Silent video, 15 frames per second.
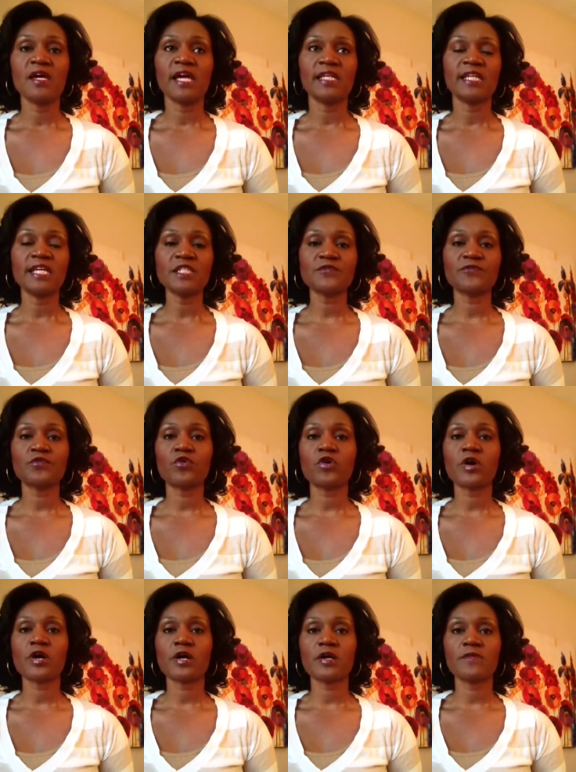at least
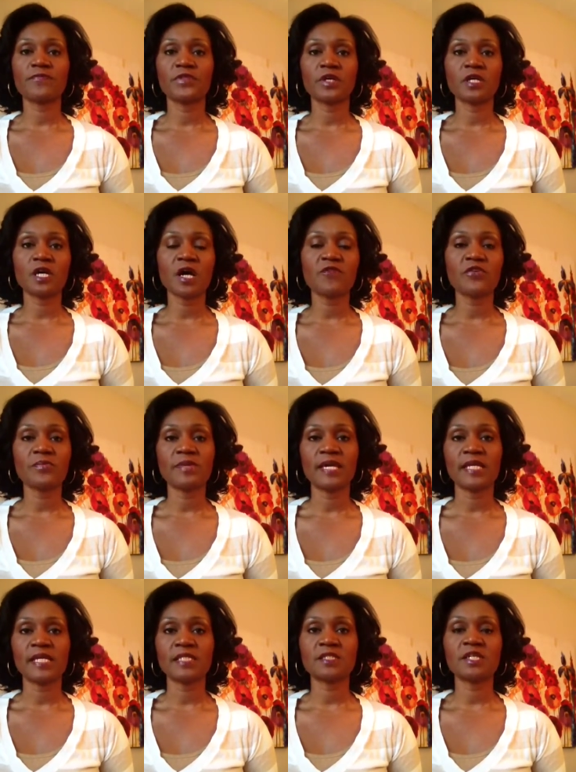for the
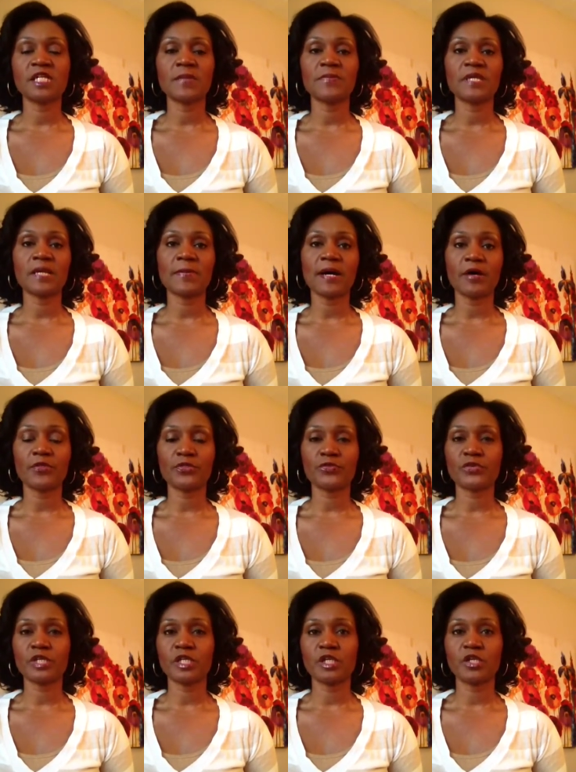government, is going to be about
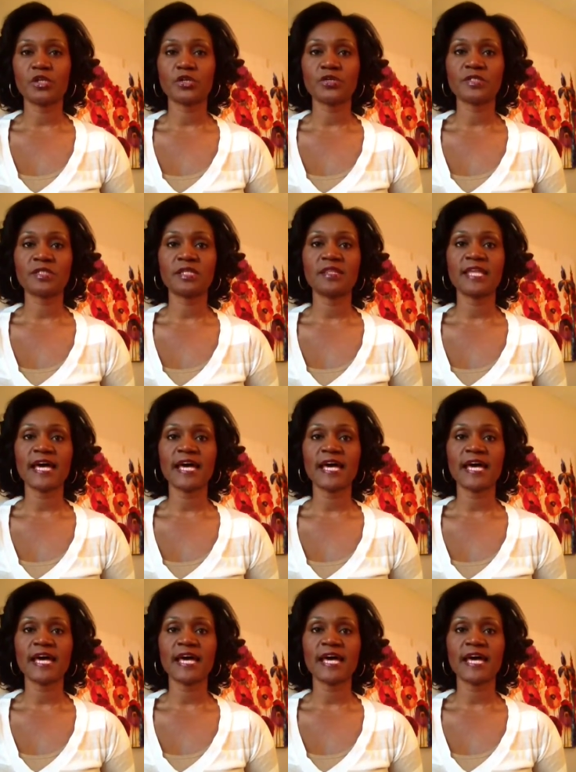3 years, and